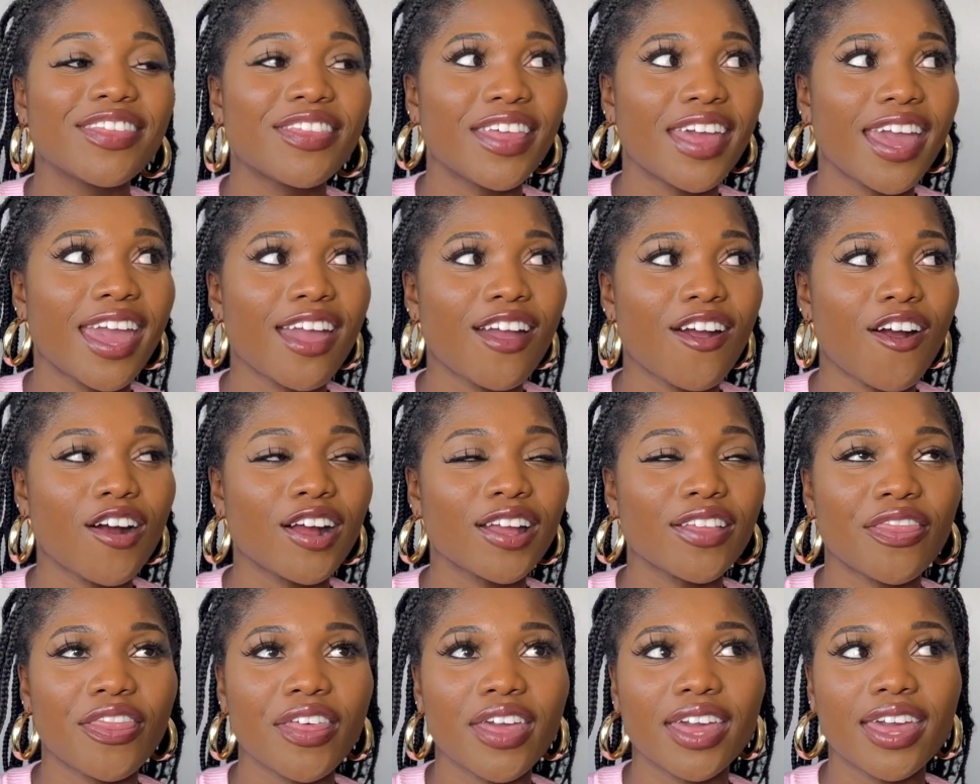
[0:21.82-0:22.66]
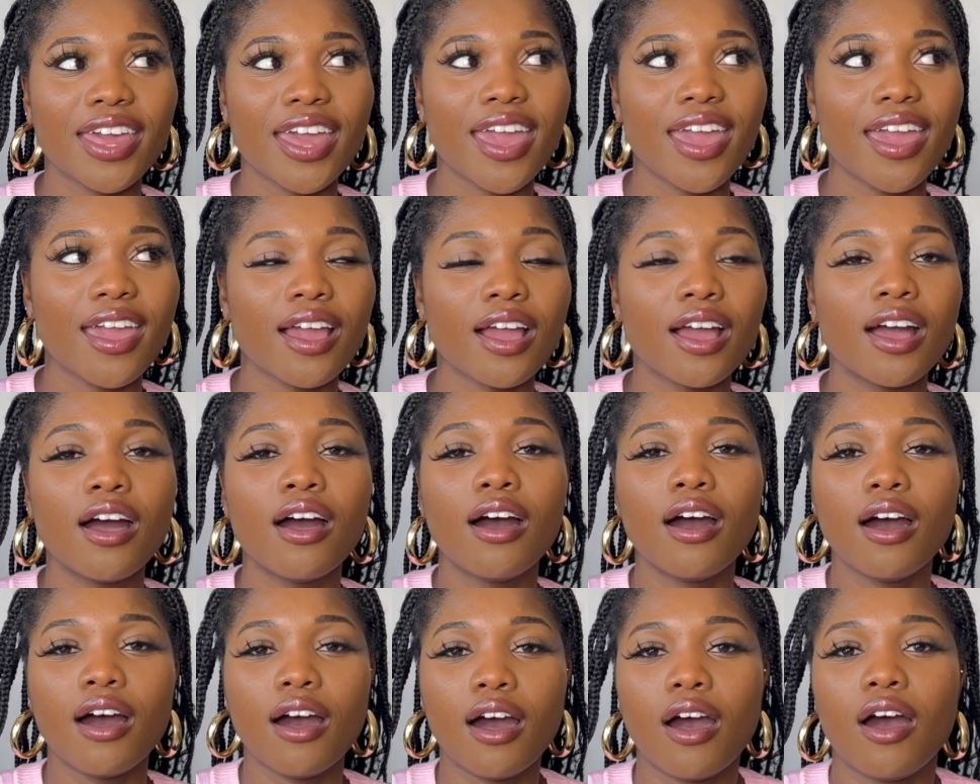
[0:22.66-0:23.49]
they are thinking,
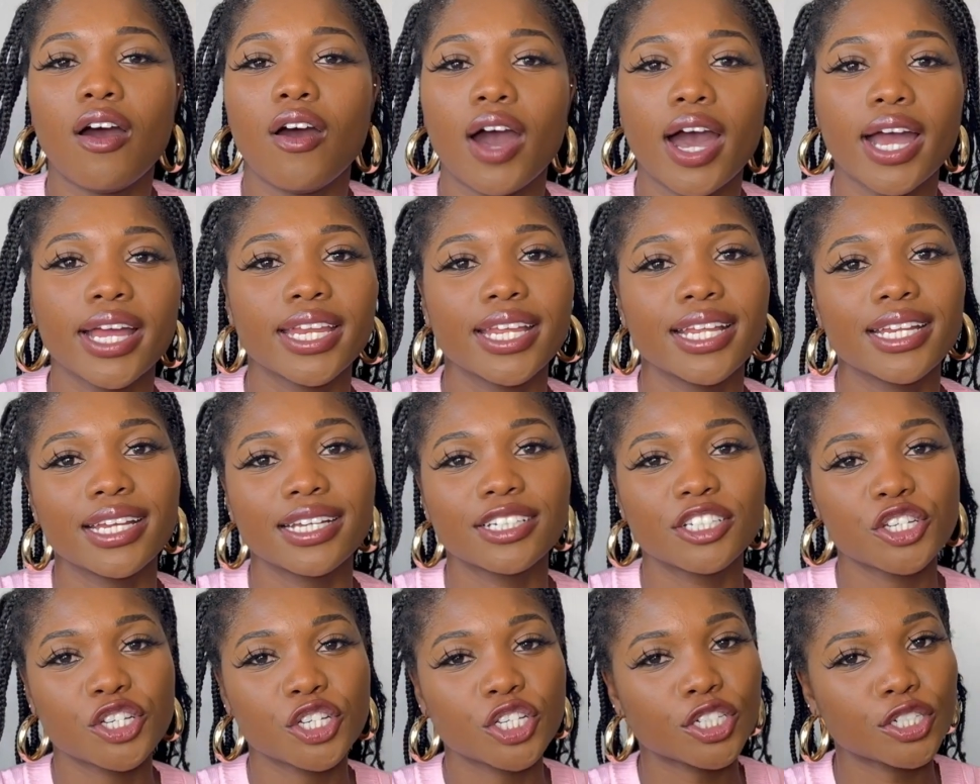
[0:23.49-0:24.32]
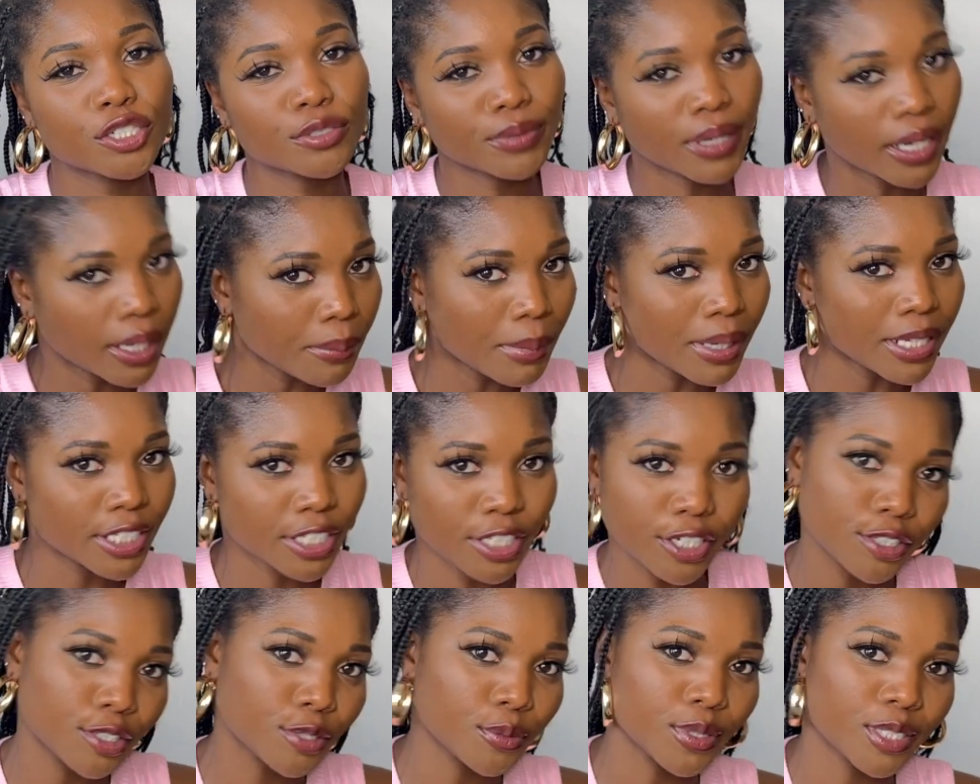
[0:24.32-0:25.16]
oh, I need to shrink my
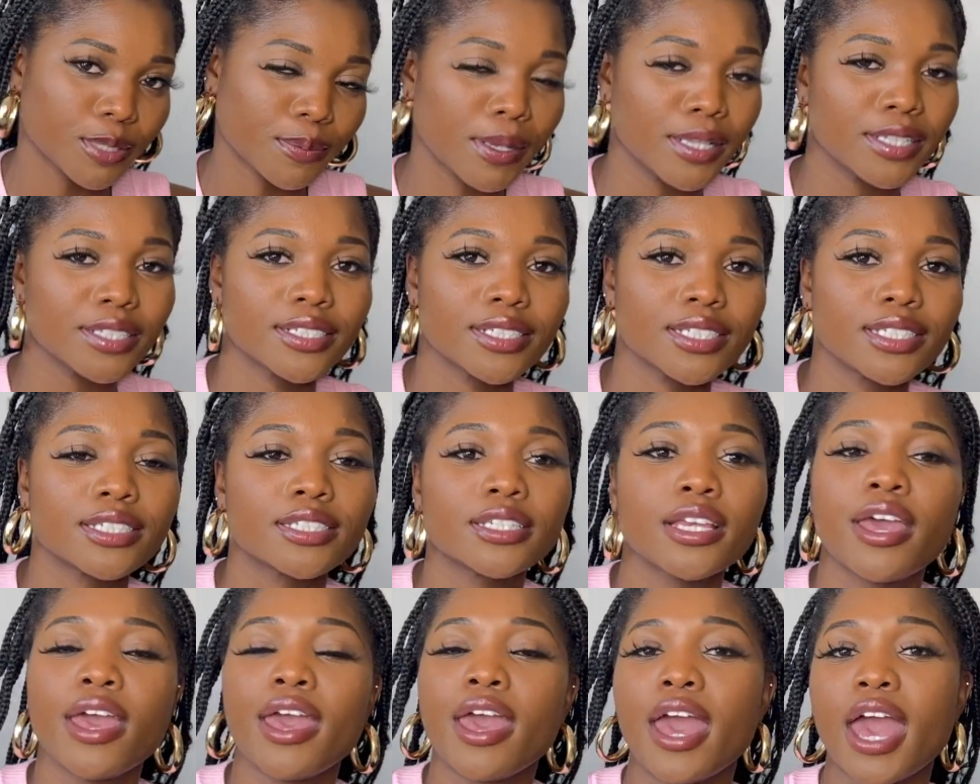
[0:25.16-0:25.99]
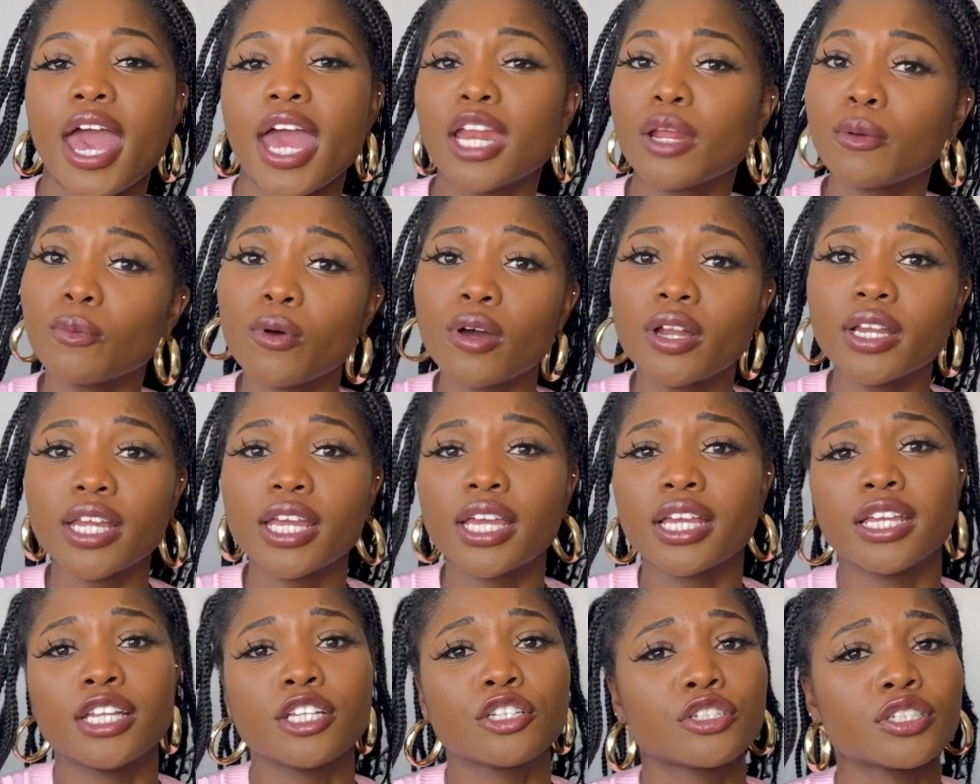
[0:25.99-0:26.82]
tier 2 expenses. Anyone
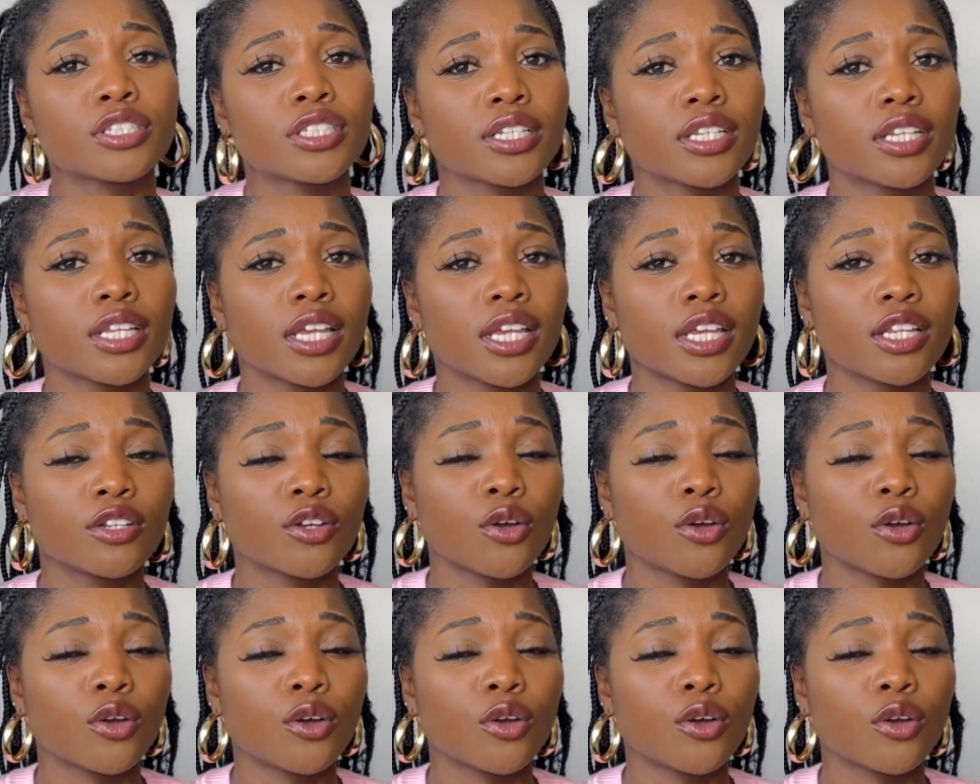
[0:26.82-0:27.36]
interested in